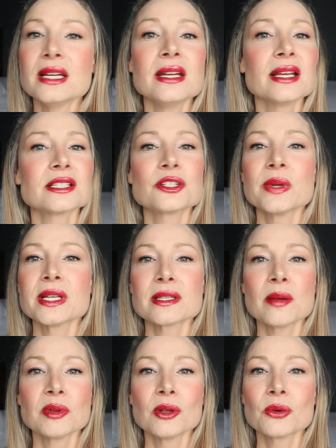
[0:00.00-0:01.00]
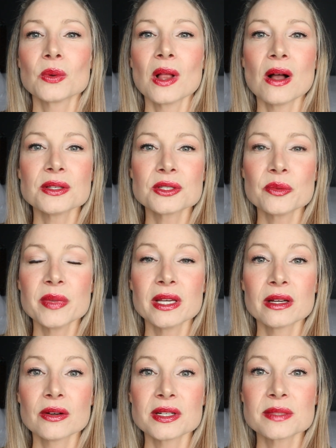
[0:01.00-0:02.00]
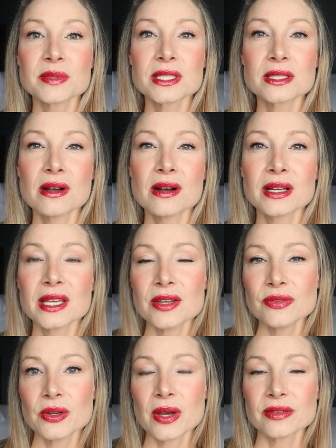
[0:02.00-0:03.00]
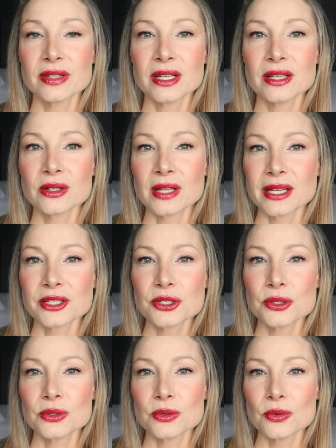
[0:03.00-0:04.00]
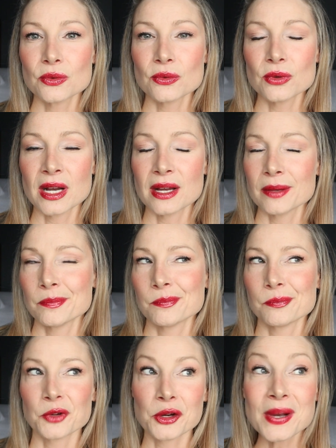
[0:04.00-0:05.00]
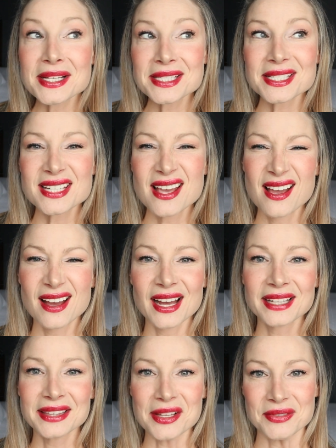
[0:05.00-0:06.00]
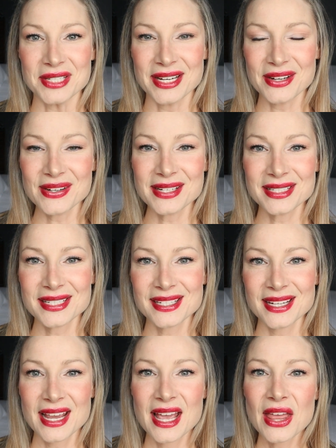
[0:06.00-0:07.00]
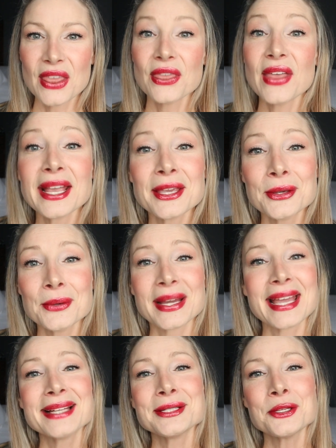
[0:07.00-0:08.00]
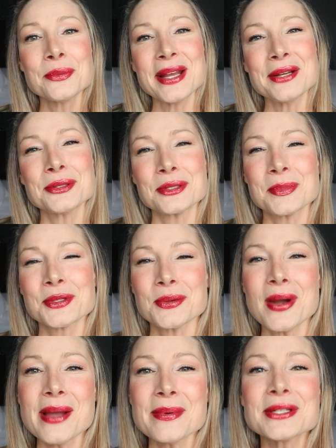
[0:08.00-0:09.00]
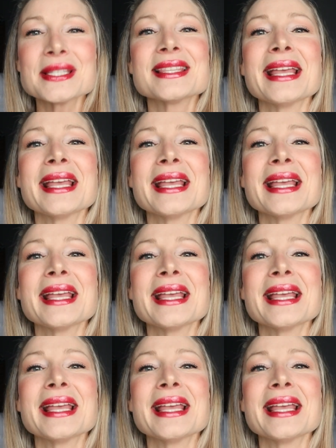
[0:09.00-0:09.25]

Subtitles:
Next week's upload will also be a Christmas song. If you have any you'd like to request, I'd love to hear it. Thank you again to my new subscribers.